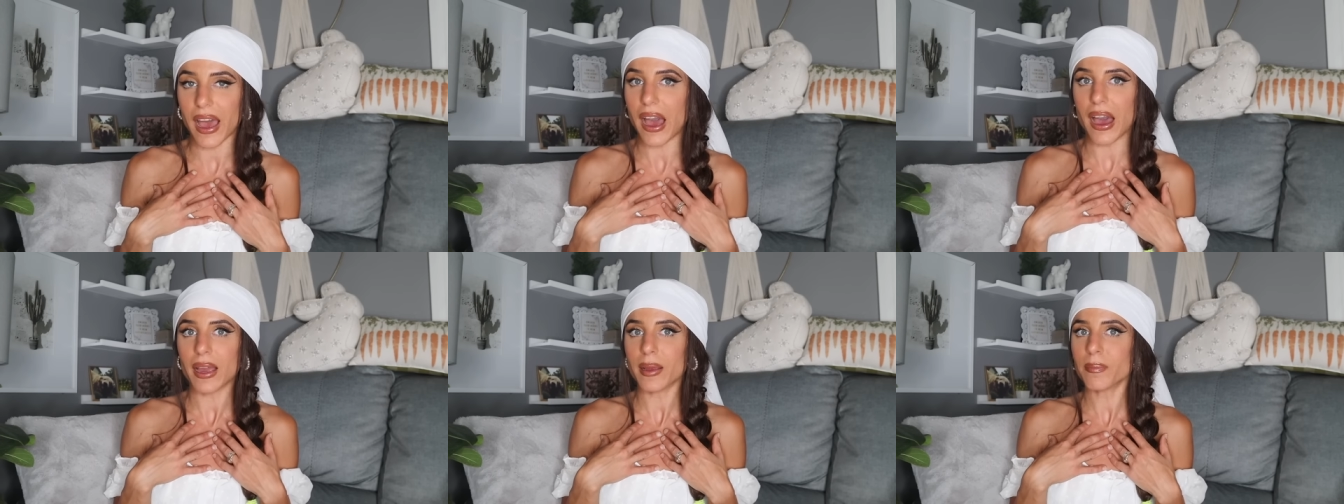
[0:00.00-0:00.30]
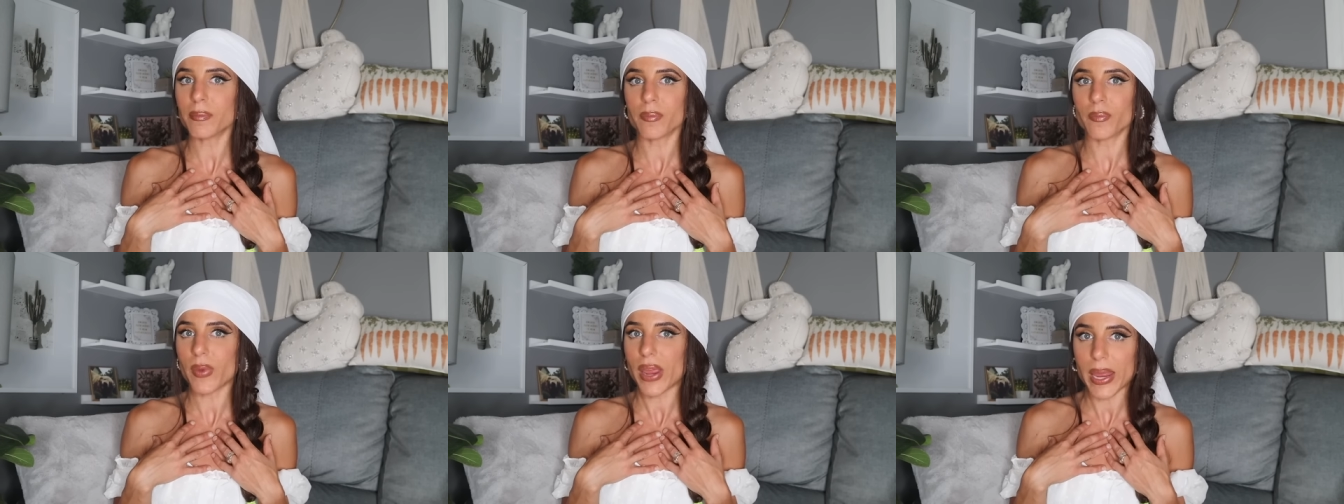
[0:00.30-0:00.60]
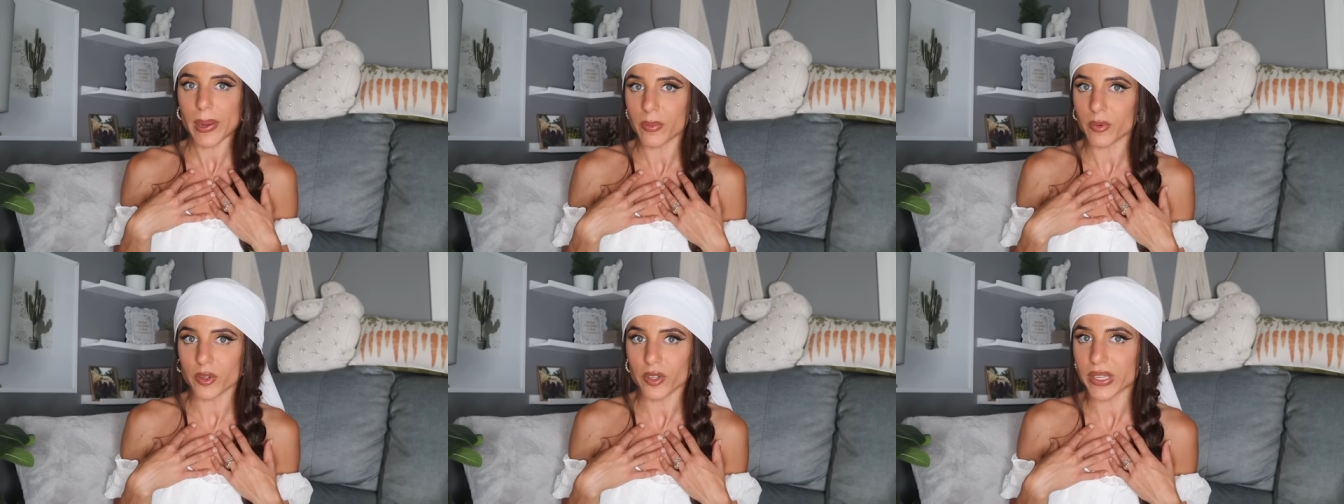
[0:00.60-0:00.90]
I'm
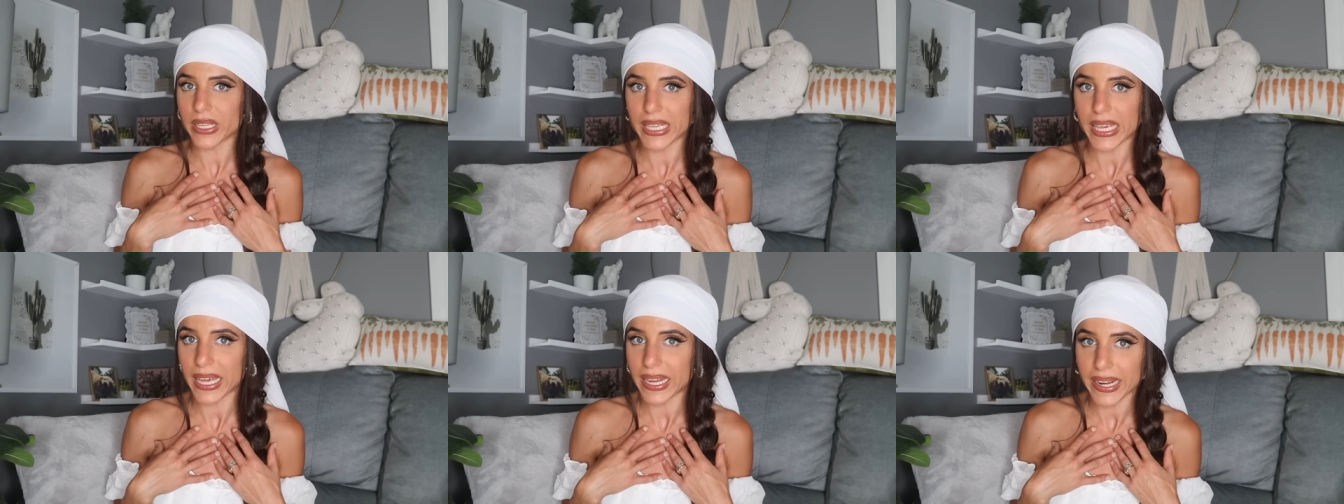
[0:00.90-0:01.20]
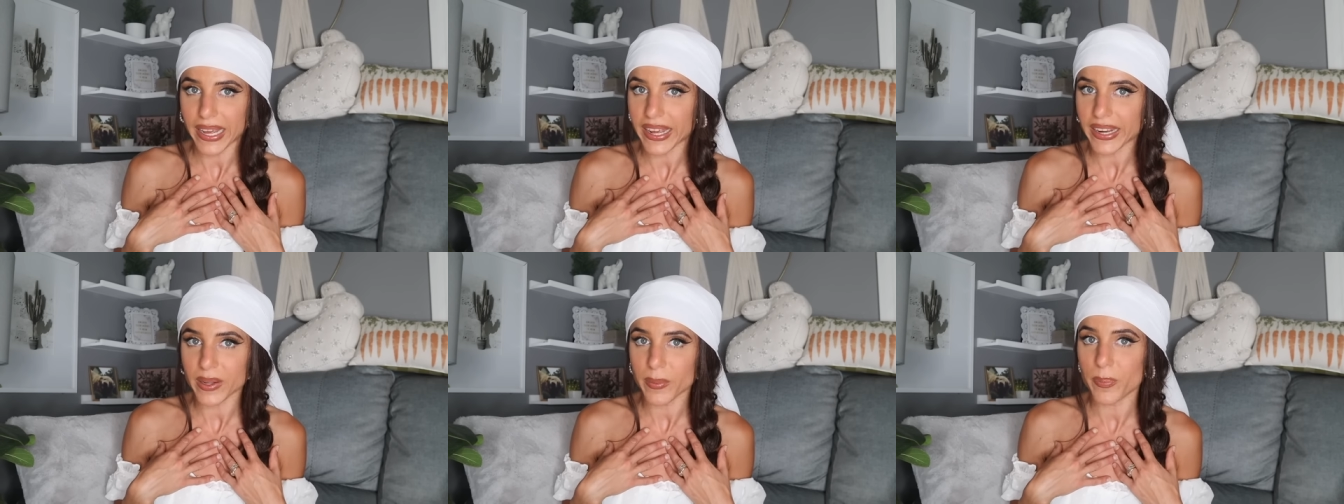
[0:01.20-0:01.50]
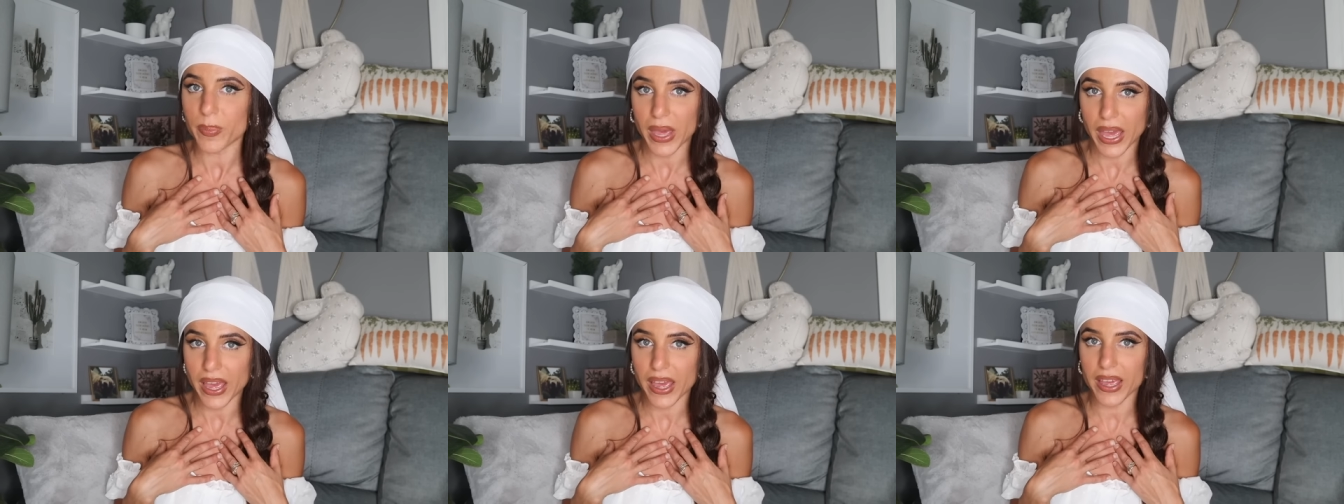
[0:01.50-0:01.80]
able to get out of
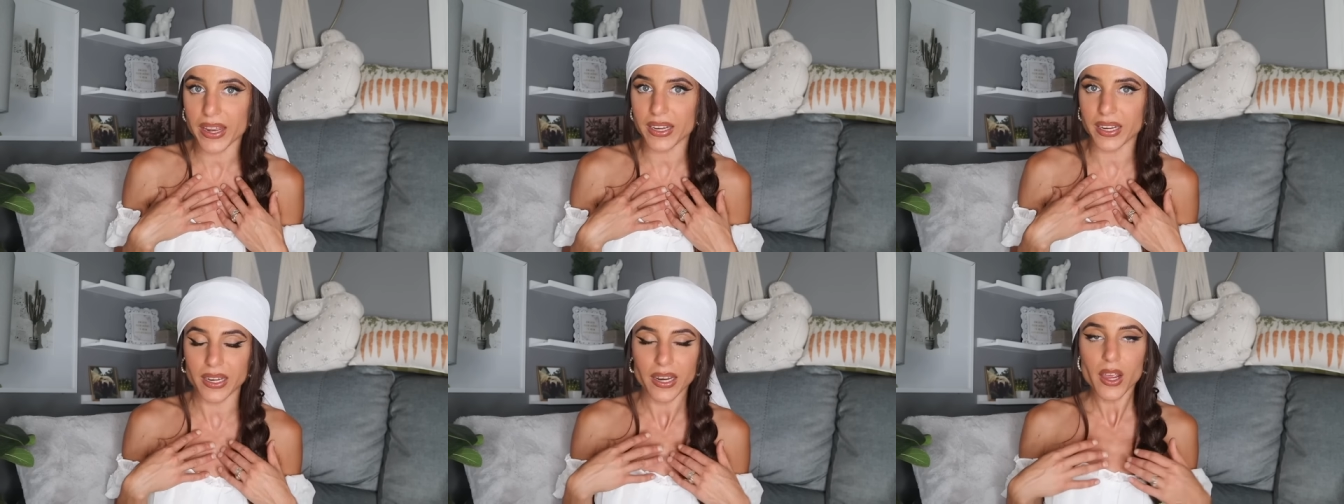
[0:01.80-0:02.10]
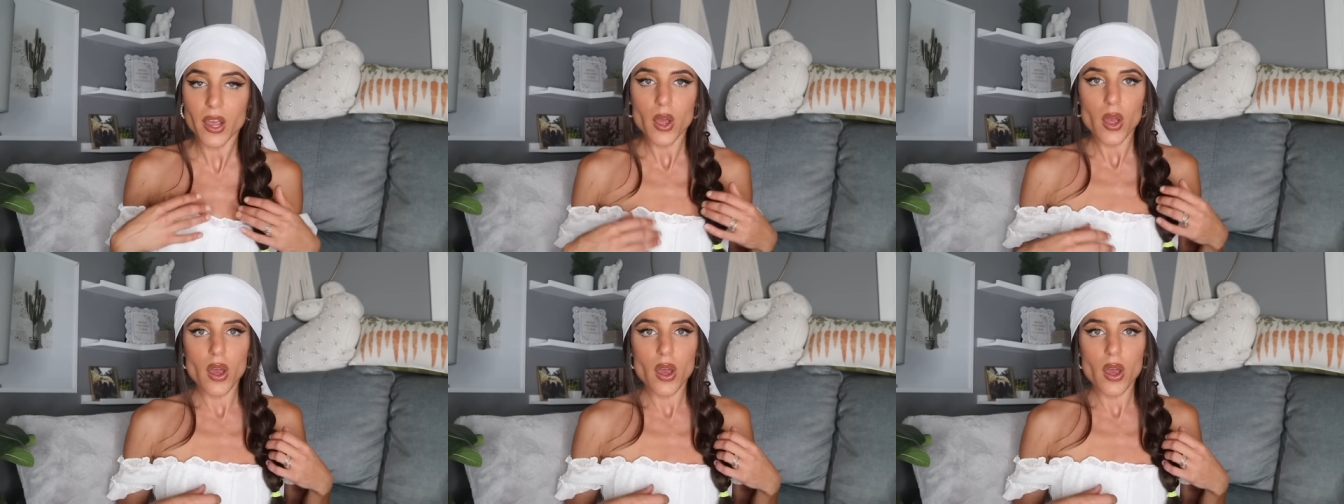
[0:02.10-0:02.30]
bed and